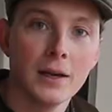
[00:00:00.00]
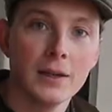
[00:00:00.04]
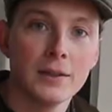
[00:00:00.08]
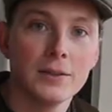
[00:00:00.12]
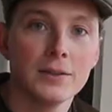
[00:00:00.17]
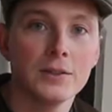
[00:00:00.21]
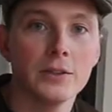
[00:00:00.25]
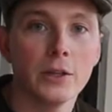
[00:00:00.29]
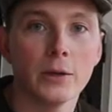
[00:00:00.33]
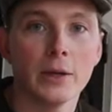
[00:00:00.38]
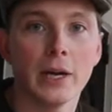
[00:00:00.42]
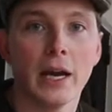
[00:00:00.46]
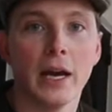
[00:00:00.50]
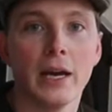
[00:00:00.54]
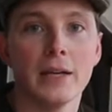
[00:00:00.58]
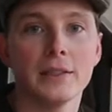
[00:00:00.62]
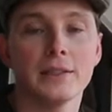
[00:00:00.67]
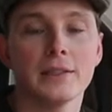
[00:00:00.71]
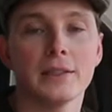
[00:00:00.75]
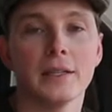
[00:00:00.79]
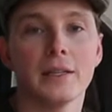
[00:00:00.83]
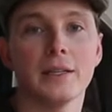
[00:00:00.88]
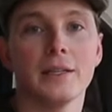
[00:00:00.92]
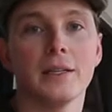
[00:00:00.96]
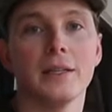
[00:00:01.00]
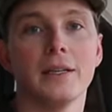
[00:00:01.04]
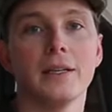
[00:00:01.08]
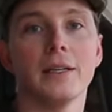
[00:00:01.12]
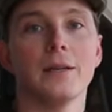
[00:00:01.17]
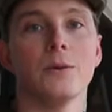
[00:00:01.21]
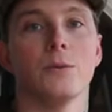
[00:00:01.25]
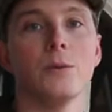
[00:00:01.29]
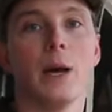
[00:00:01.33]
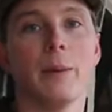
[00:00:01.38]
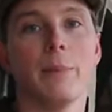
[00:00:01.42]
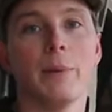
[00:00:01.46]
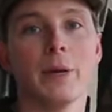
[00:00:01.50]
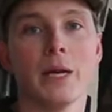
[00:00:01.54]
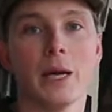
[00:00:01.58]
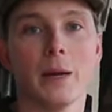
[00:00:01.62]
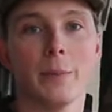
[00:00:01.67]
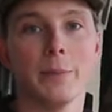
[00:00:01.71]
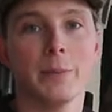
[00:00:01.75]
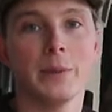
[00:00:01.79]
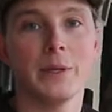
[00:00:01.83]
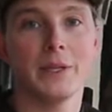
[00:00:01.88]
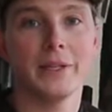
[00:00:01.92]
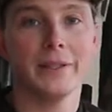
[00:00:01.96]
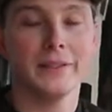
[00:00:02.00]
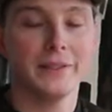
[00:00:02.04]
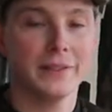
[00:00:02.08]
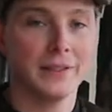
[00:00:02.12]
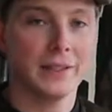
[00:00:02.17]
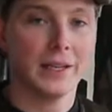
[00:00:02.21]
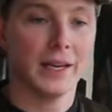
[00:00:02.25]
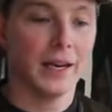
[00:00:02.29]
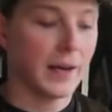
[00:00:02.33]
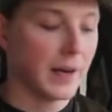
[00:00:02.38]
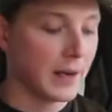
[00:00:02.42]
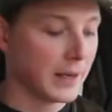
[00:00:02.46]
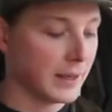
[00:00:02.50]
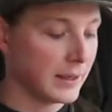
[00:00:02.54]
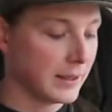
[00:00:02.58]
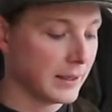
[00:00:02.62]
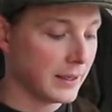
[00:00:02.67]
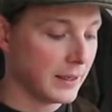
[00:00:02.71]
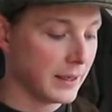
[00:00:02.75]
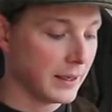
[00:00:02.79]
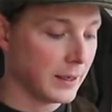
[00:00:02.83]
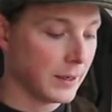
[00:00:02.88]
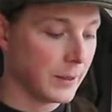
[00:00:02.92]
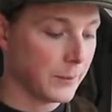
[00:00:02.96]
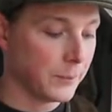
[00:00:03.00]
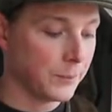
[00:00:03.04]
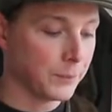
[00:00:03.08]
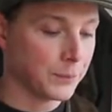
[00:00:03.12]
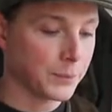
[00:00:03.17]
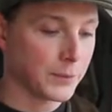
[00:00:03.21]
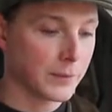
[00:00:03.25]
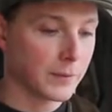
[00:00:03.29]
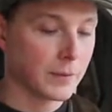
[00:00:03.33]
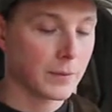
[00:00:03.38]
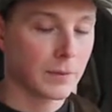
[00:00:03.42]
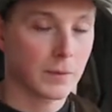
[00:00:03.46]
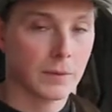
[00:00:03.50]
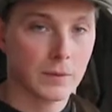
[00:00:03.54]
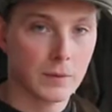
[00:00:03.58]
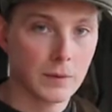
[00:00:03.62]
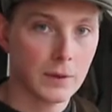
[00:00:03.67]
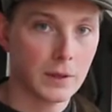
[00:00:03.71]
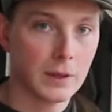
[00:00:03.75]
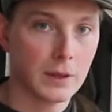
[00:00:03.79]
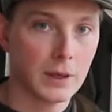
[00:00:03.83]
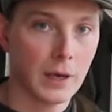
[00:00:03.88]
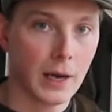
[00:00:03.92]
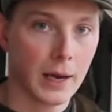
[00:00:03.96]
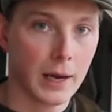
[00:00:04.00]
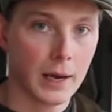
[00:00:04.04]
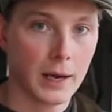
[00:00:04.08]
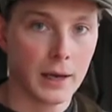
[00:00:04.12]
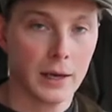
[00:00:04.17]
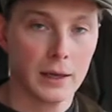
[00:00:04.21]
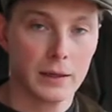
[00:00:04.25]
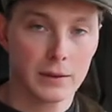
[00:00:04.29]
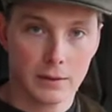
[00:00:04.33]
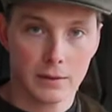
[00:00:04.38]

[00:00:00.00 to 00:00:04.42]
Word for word: so guys uh, wrapping up this and um, yeah,